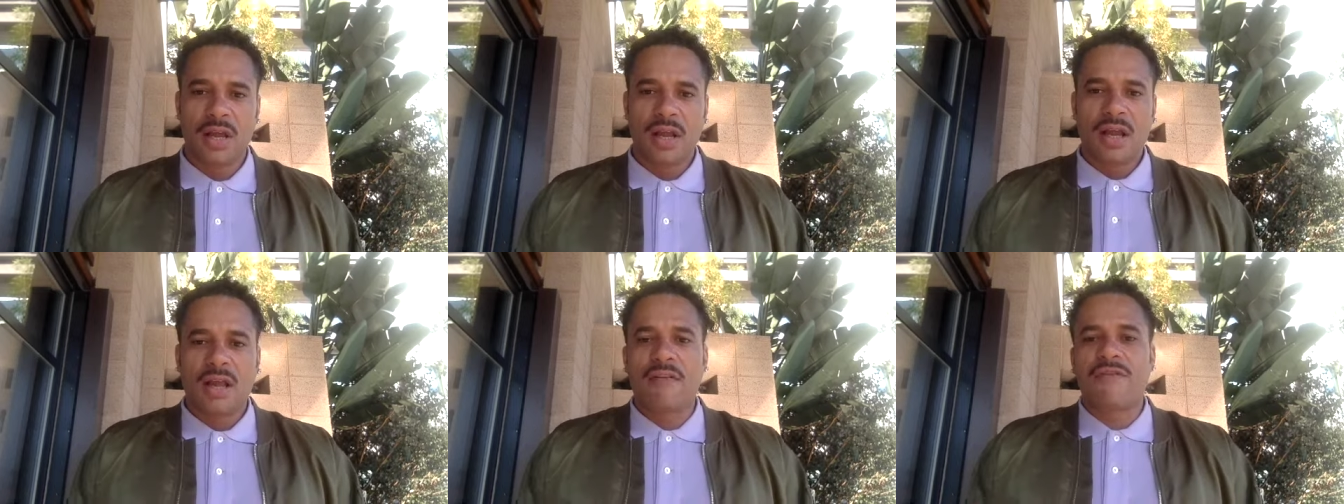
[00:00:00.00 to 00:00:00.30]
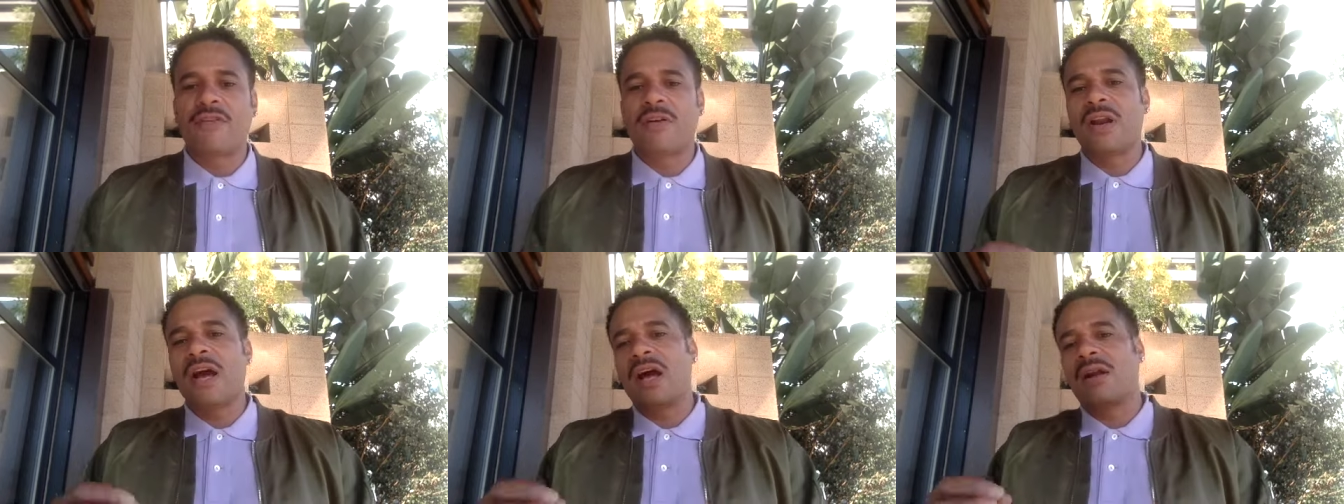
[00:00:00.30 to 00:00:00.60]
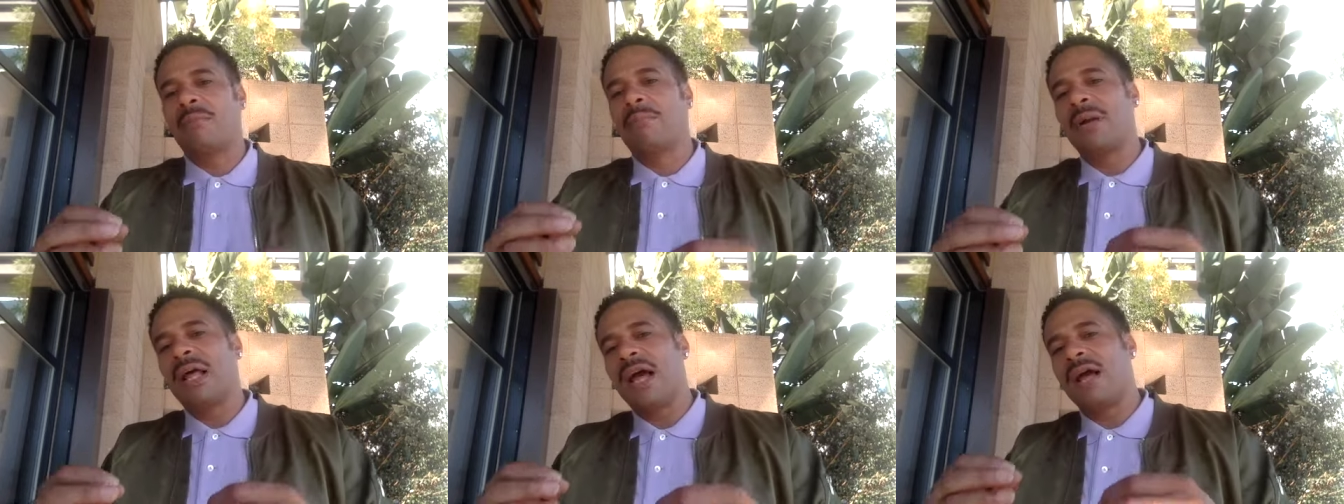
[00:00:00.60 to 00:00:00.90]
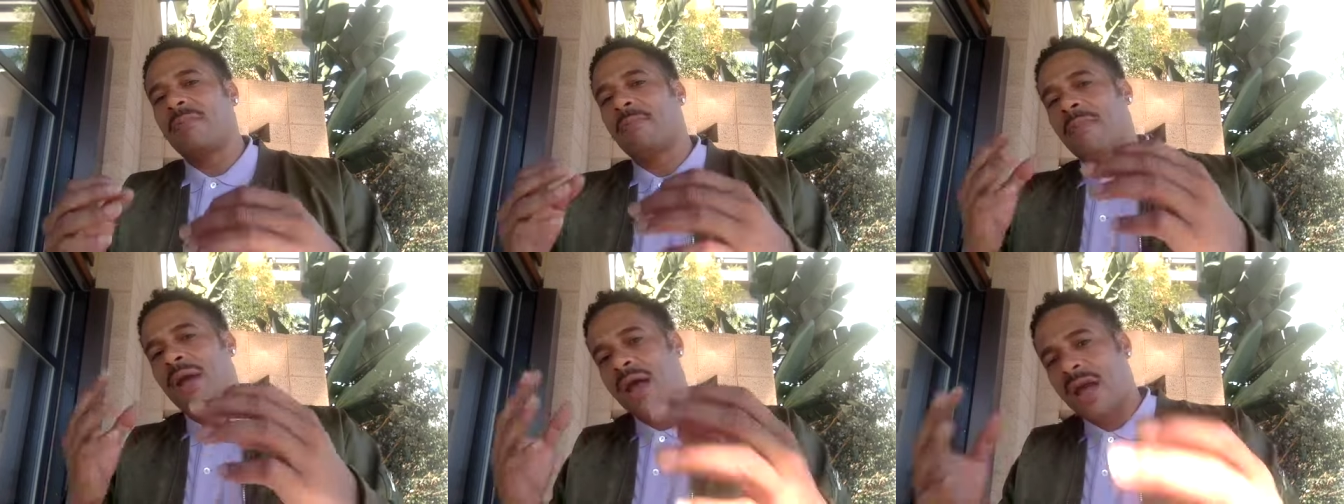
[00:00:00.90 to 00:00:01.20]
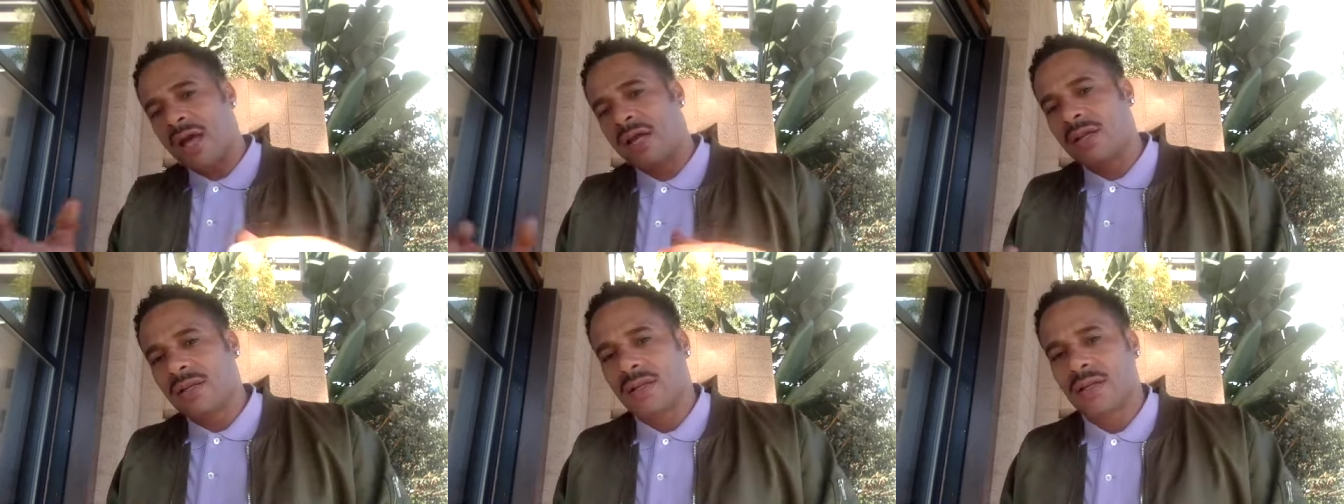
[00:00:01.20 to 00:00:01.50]
If you're not a black
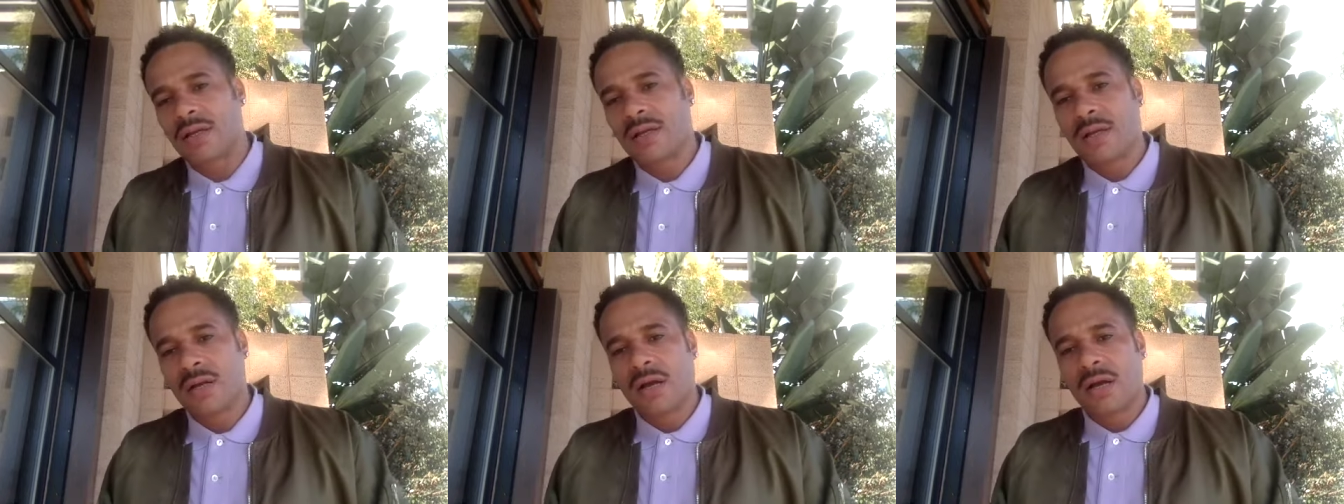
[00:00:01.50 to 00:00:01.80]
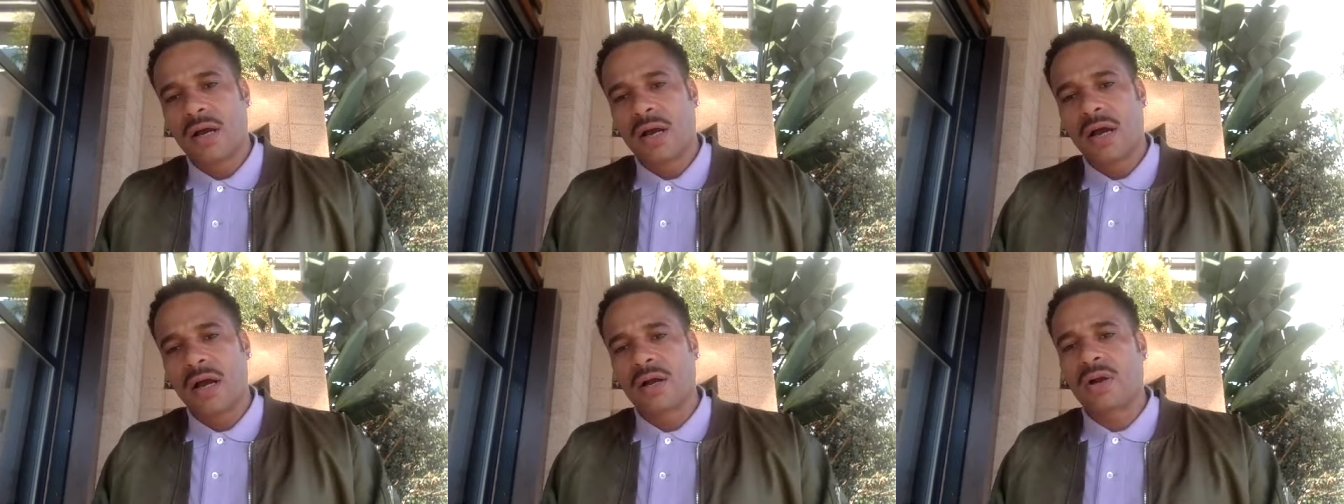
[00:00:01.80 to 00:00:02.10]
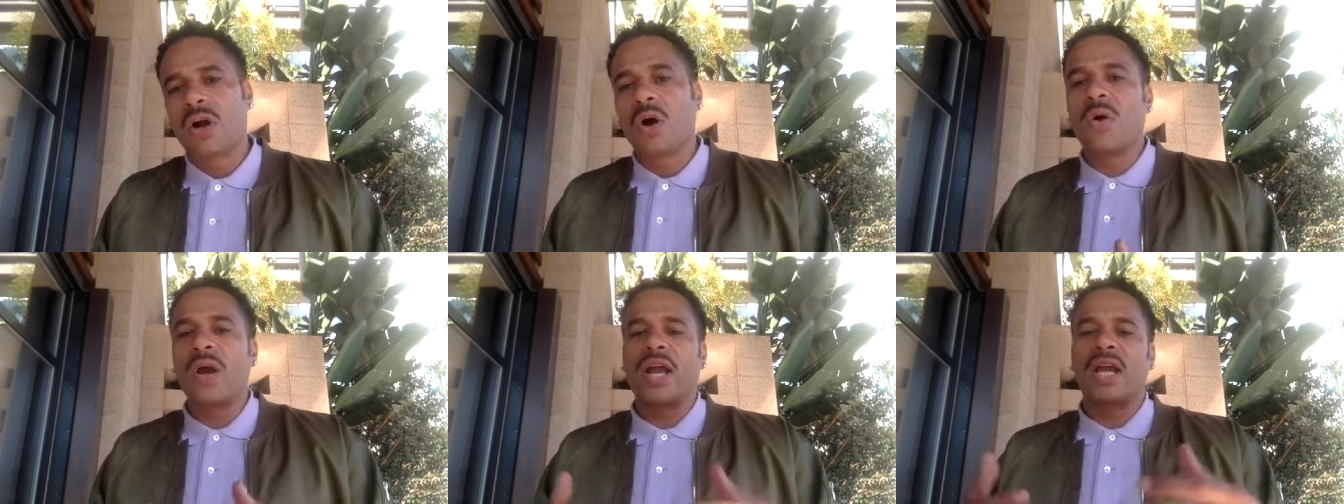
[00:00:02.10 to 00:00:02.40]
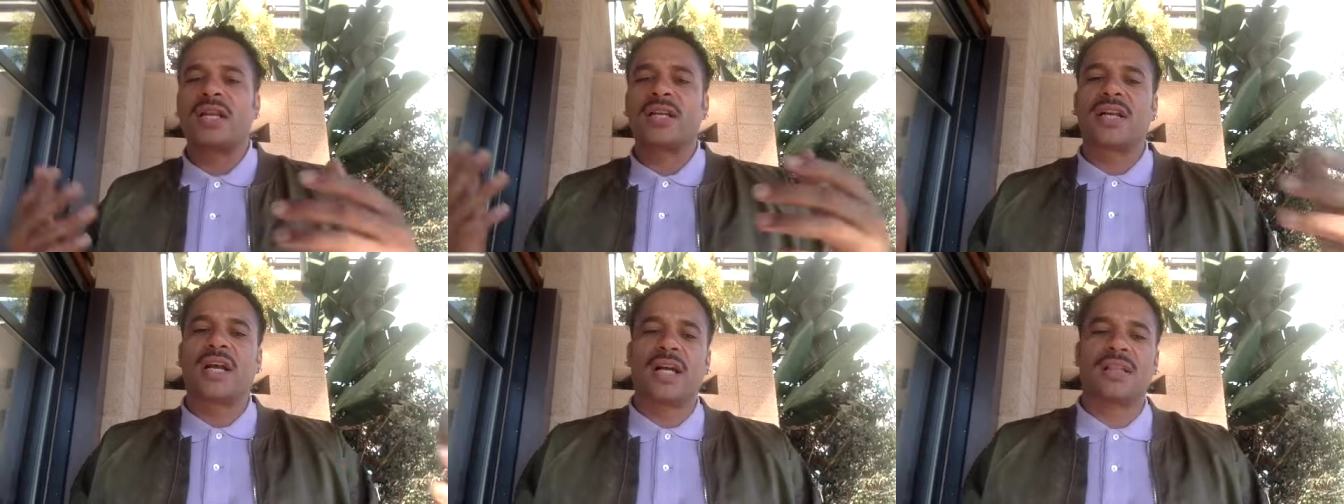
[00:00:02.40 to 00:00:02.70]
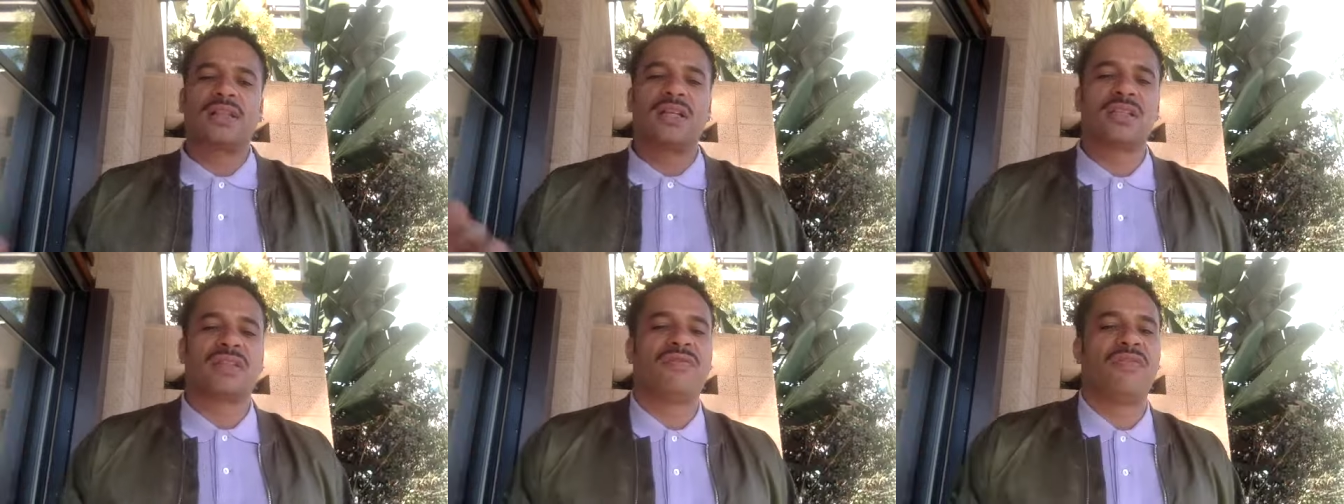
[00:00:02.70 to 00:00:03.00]
man, uh, go ahead and
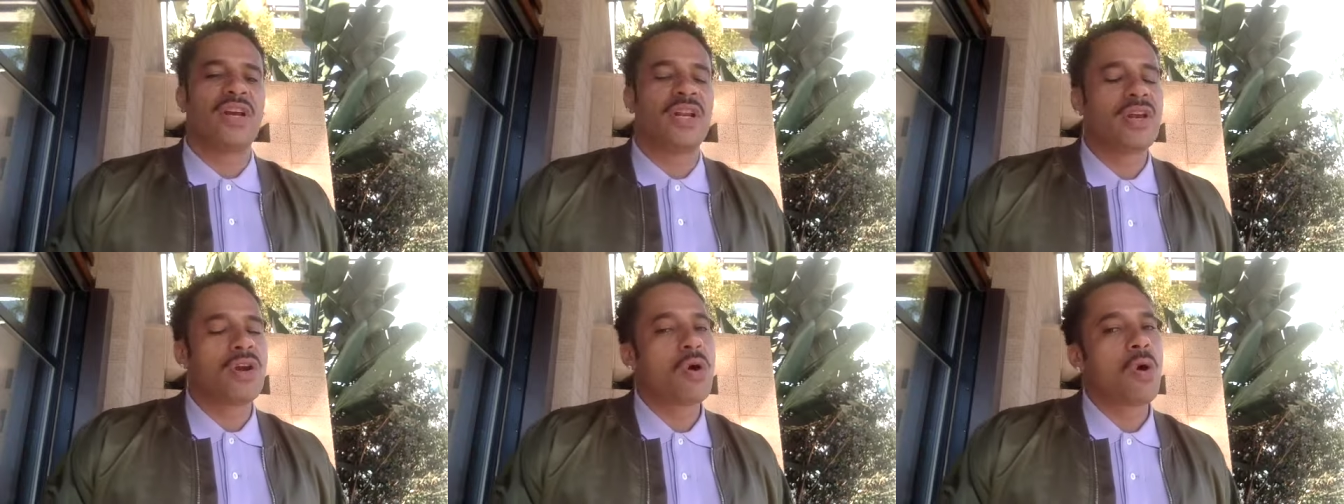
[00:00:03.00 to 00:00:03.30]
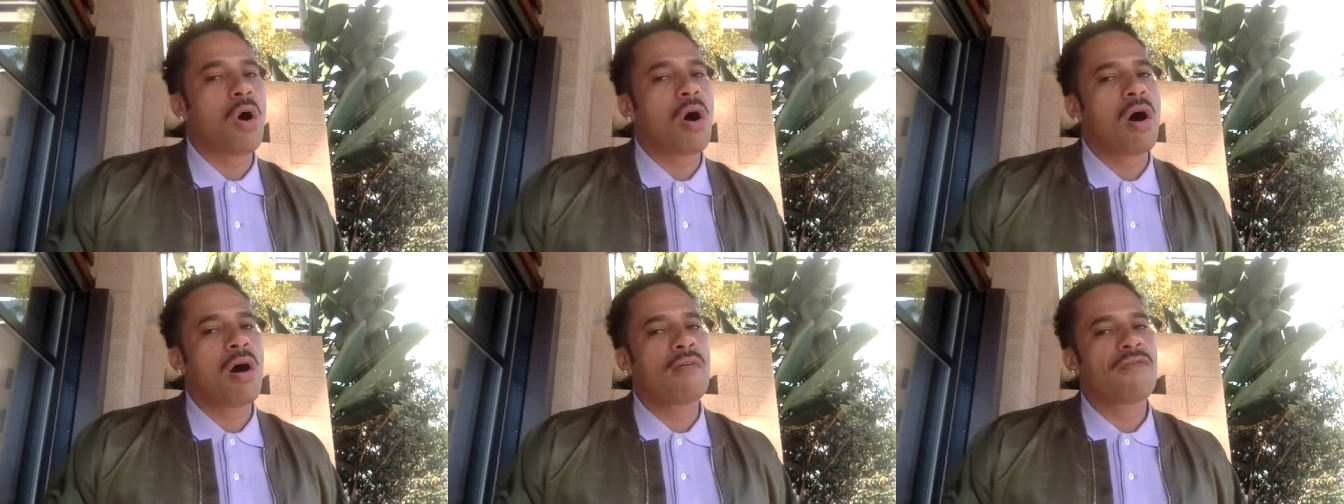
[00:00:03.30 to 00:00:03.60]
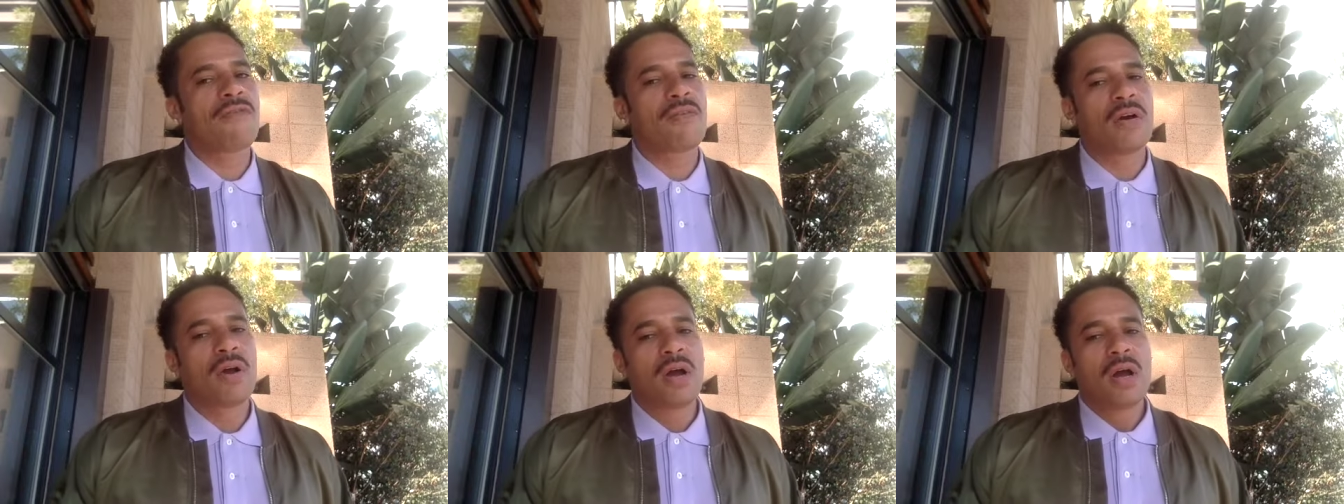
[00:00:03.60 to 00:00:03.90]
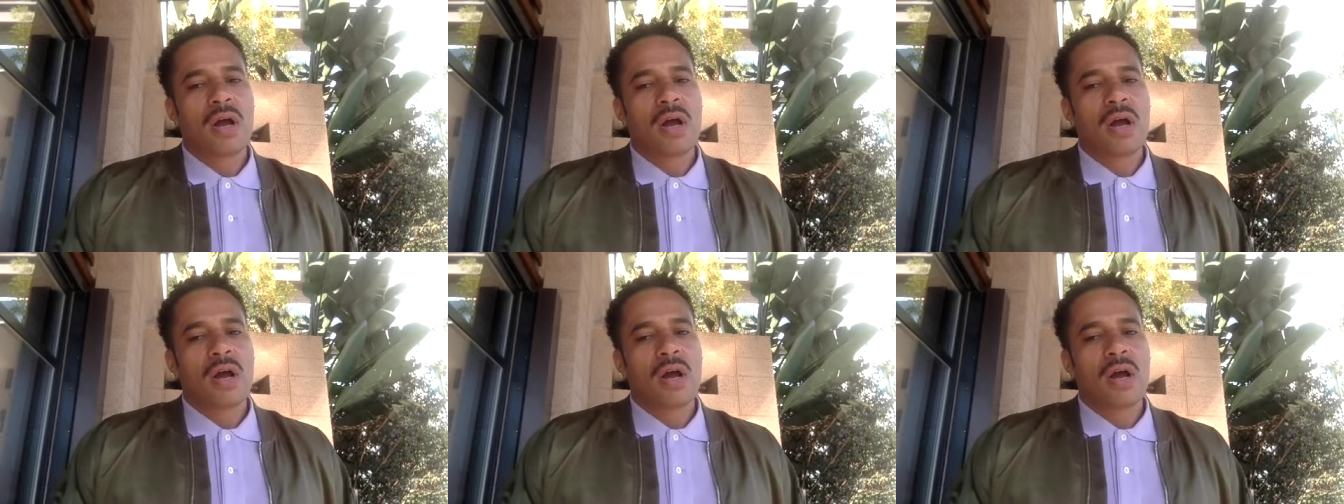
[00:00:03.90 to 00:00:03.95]
cut this video off